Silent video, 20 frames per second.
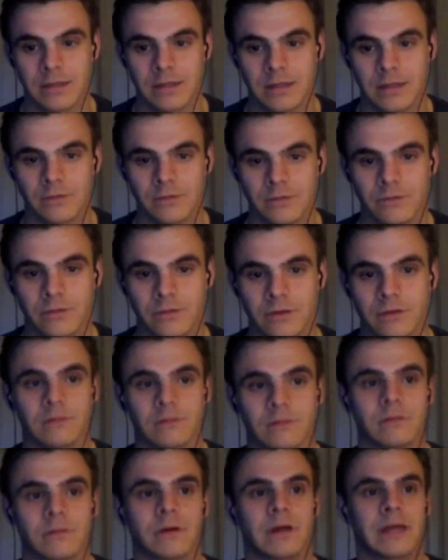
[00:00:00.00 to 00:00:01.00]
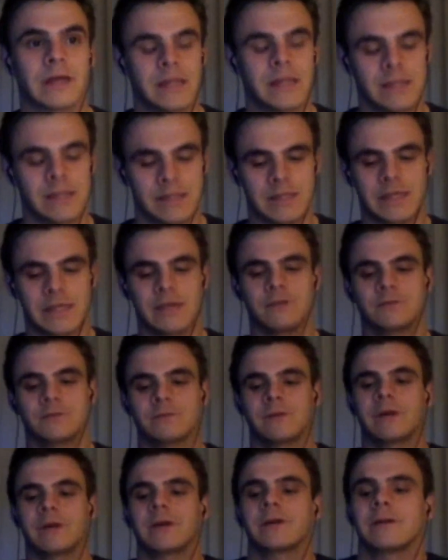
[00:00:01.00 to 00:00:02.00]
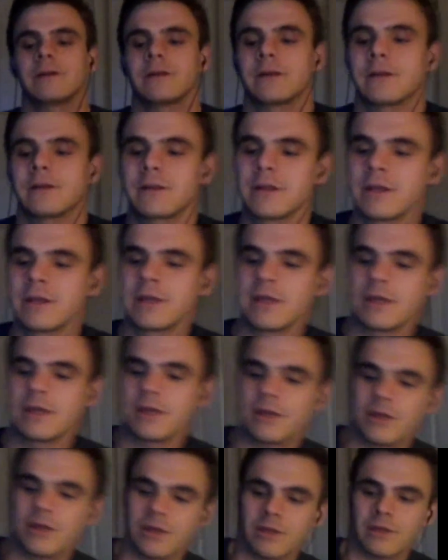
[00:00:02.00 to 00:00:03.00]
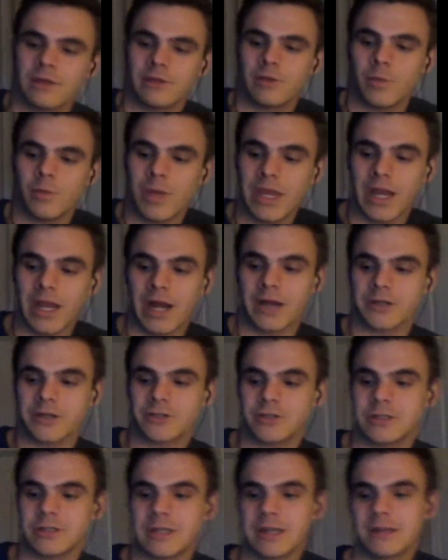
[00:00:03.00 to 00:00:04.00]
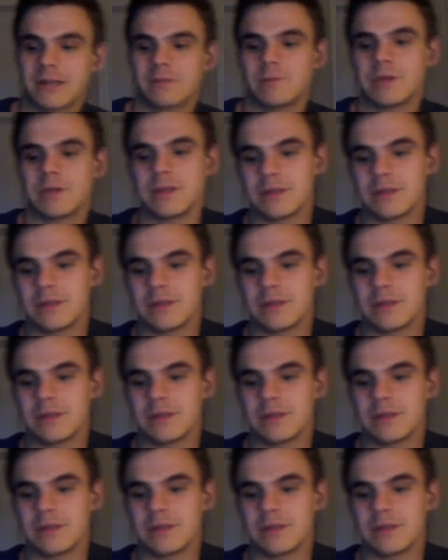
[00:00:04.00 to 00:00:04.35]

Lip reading: I don't know. And here's where you may contradict me.